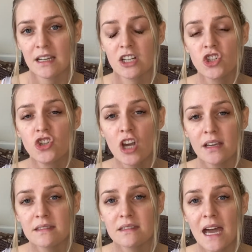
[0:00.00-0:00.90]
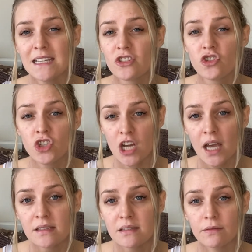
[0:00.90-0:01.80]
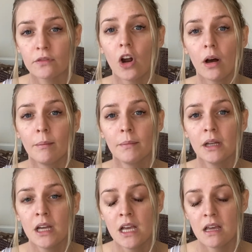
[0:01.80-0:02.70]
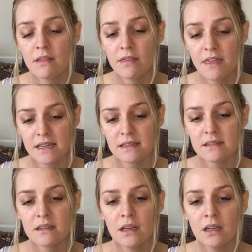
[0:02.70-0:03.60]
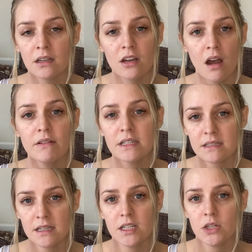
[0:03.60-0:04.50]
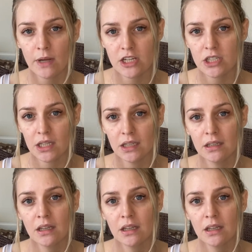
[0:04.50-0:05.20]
Like, that is just from this current situation